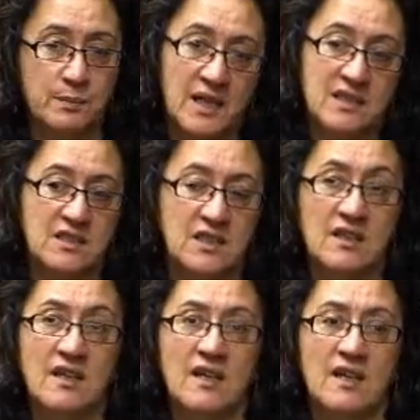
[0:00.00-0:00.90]
Party
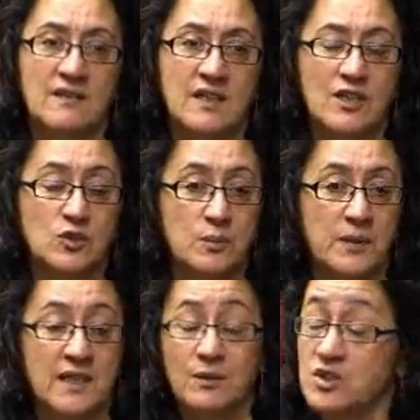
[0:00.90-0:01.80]
and the National
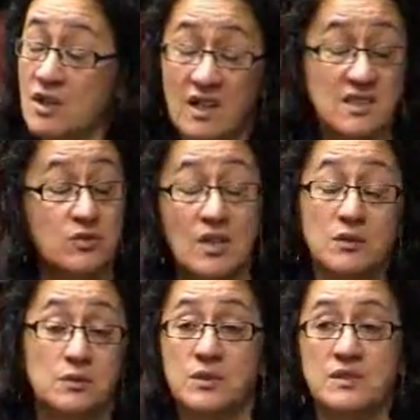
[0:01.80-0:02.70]
Party, which I
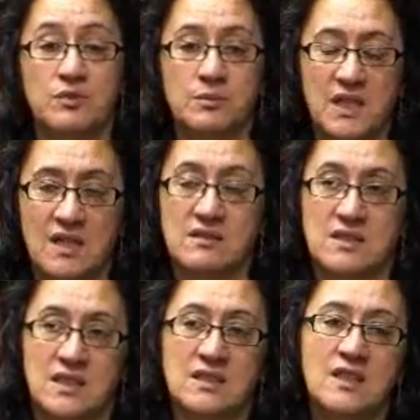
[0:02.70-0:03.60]
struggled with from the
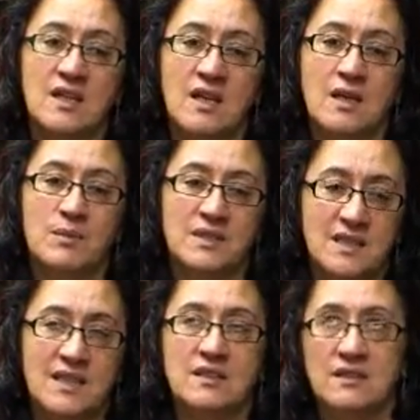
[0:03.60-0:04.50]
outset. But
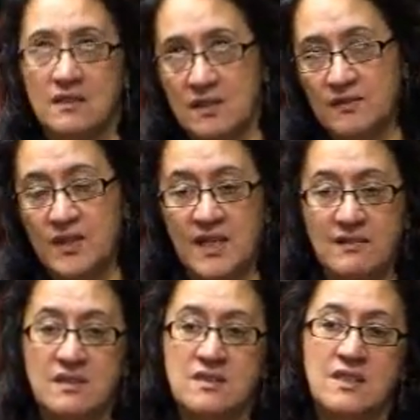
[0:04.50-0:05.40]
then they,
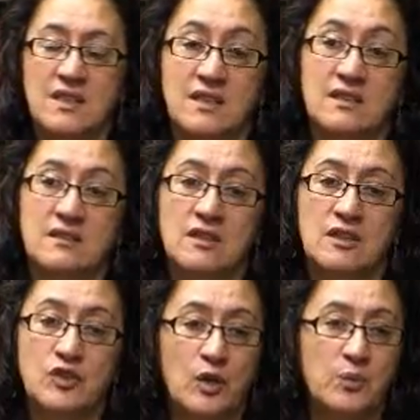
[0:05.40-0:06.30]
this year,
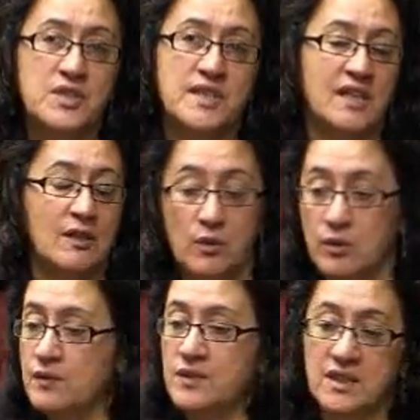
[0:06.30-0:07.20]
notwithstanding
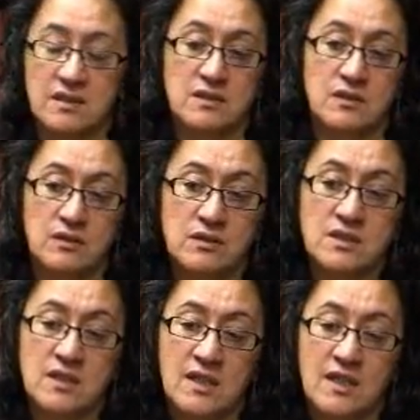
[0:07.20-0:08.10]
all of the concerns,
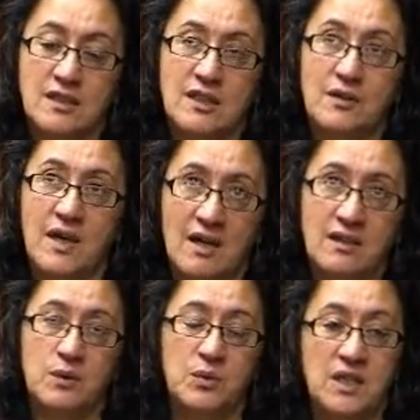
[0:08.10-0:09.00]
you know, our
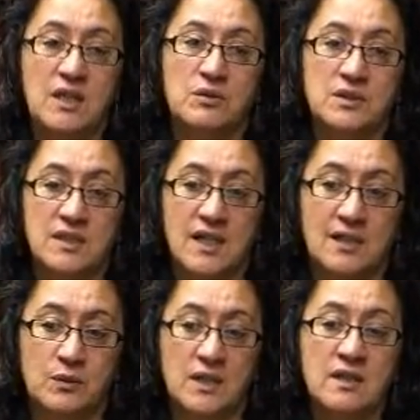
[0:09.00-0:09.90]
iwi here in Te
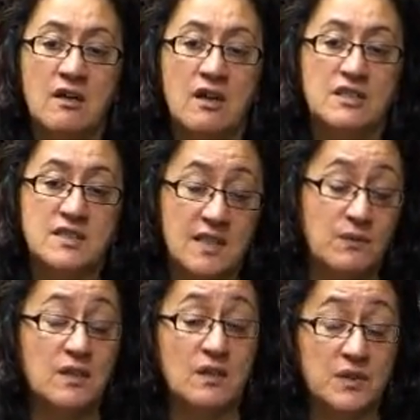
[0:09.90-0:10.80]
Arawa,
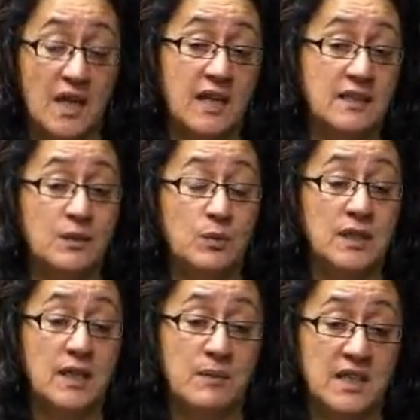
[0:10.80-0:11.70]
7 of the 8
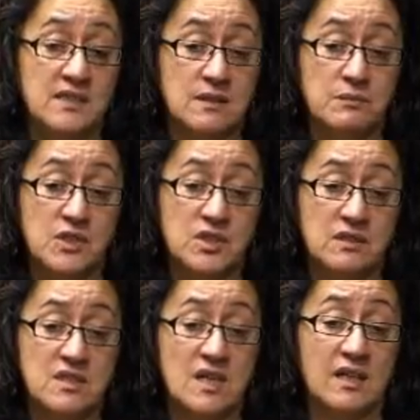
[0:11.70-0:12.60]
iwi made
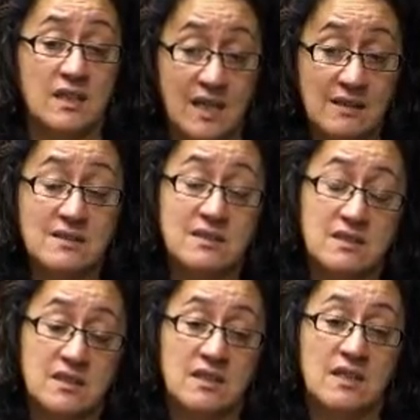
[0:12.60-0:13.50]
submissions
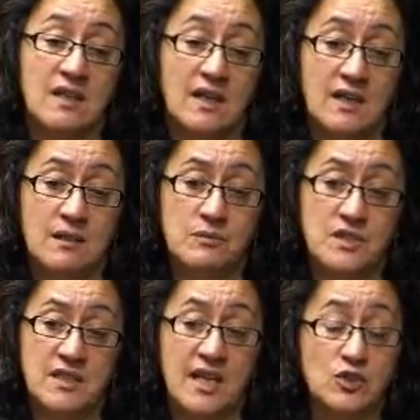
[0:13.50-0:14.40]
against
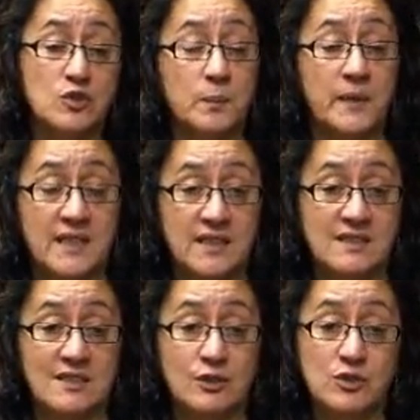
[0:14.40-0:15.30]
the National Party
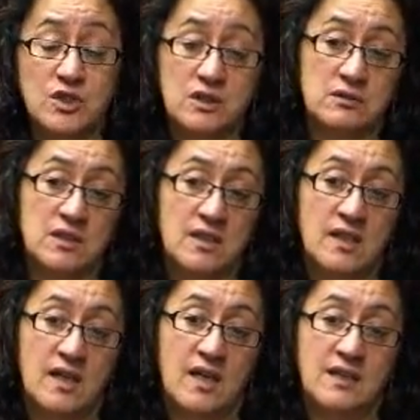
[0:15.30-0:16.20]
solution,
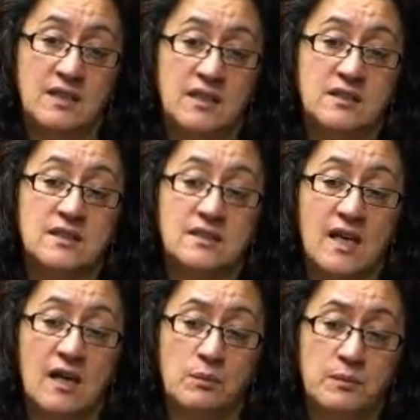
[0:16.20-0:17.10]
and yet
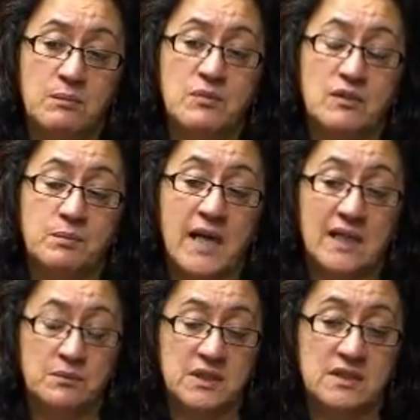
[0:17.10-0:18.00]
our Member of
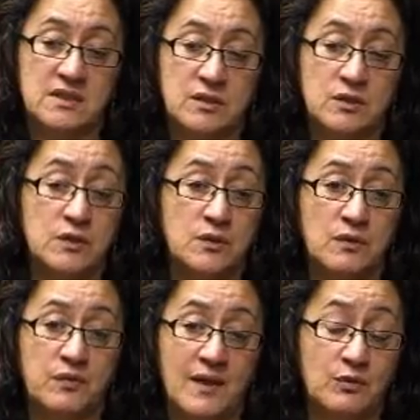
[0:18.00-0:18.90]
Parliament,
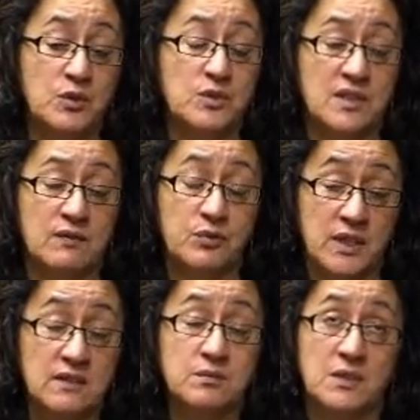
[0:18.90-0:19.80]
Tūturor Flavel, who's a
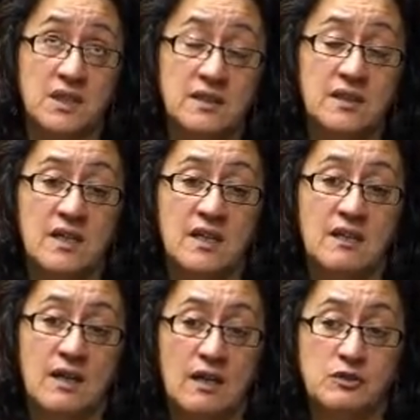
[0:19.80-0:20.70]
friend of mine,
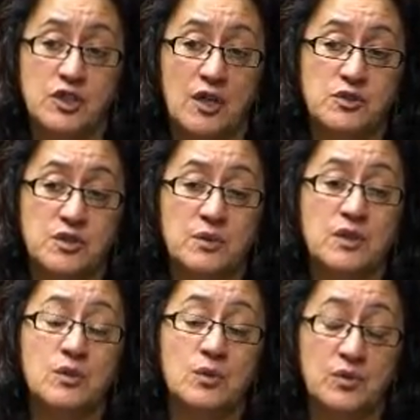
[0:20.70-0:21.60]
chose to
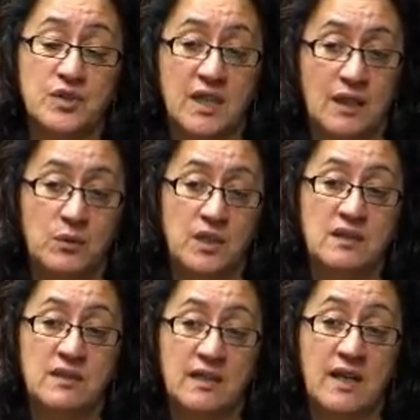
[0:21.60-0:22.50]
ignore the
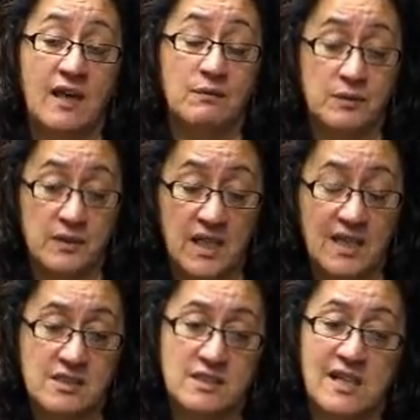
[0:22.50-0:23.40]
iwi that have
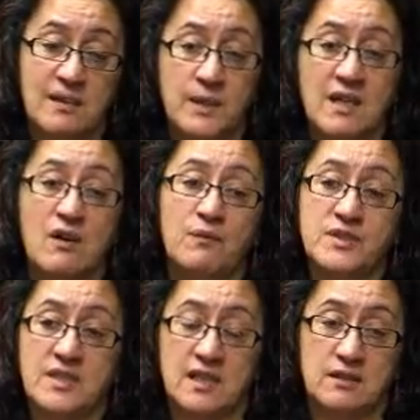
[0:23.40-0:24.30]
lands that are being
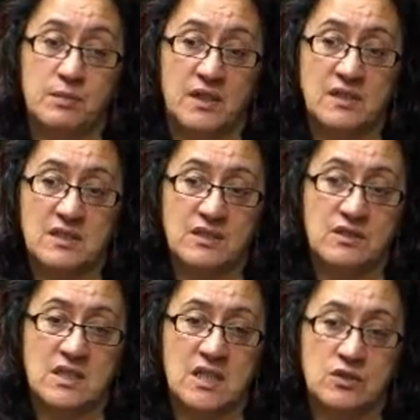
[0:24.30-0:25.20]
confiscated by this
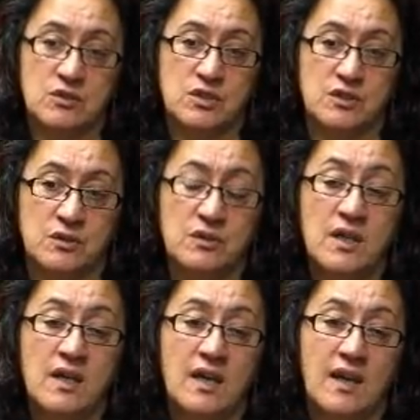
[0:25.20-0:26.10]
legislation too,
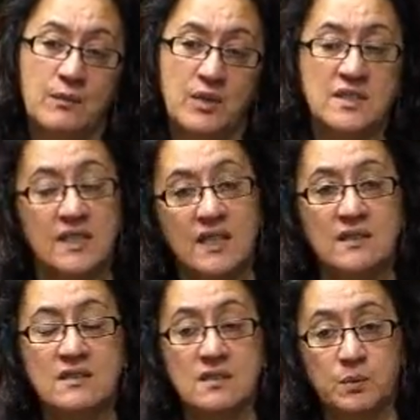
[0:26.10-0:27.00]
and went ahead
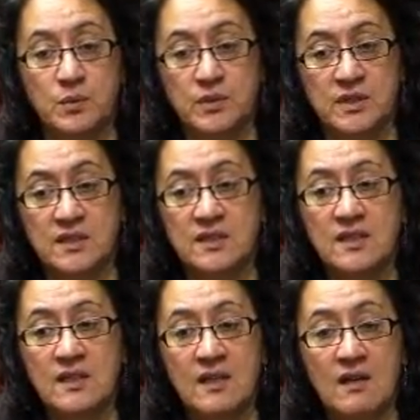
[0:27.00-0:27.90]
and supported it.
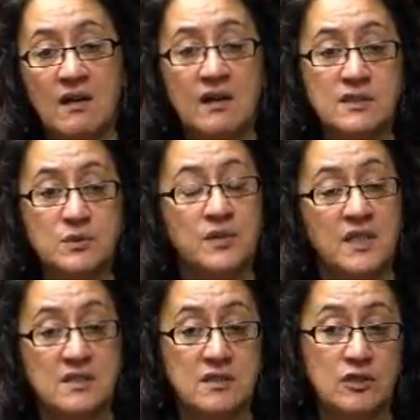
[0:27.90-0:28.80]
I saw
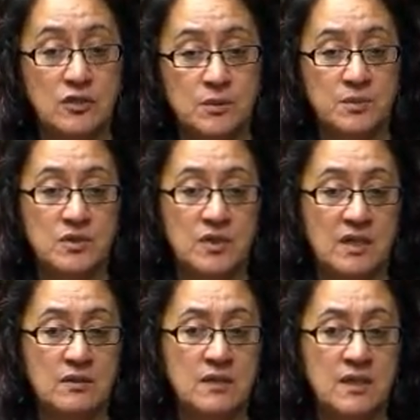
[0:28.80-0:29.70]
that as a huge
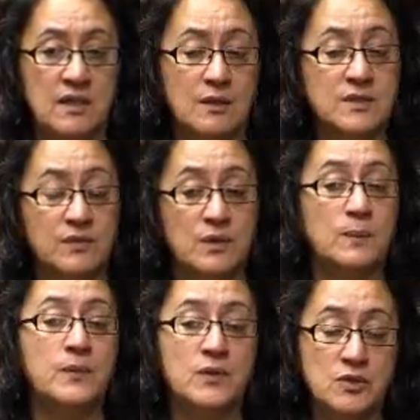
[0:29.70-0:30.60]
betrayal. It was a very
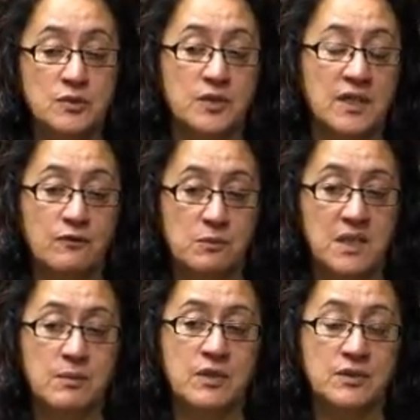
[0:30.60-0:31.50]
personal thing for
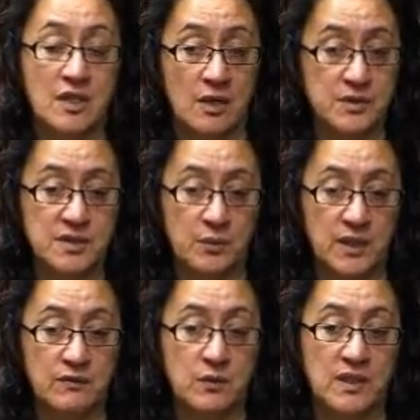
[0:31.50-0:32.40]
me, because I was
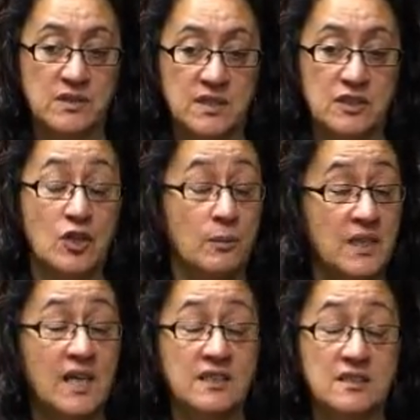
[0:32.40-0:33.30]
one of the ones that
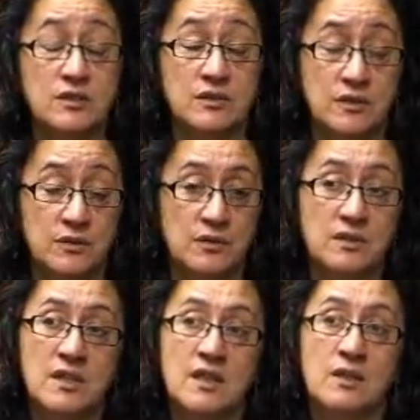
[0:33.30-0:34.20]
nominated Tūturor
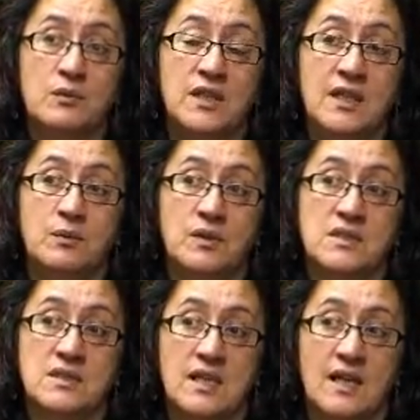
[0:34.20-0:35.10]
when he was
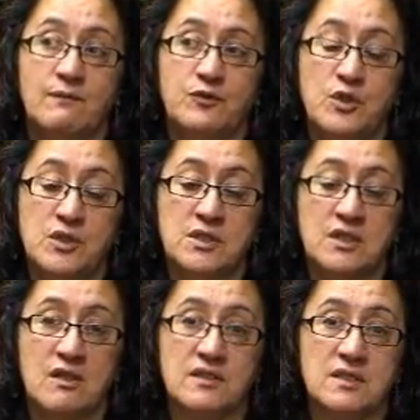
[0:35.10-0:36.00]
first
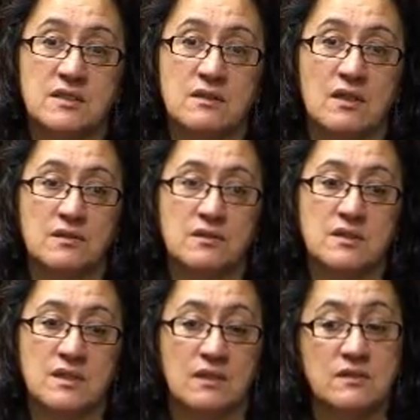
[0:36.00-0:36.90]

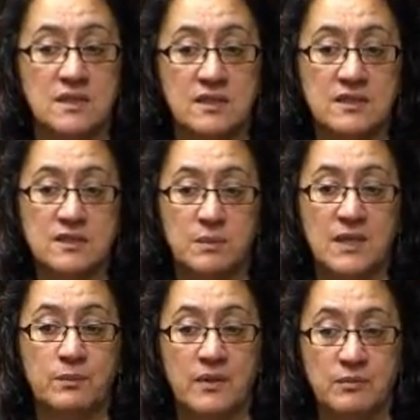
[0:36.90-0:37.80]
considered to be
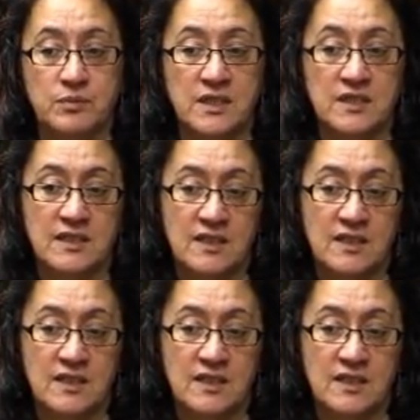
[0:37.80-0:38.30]
appropriate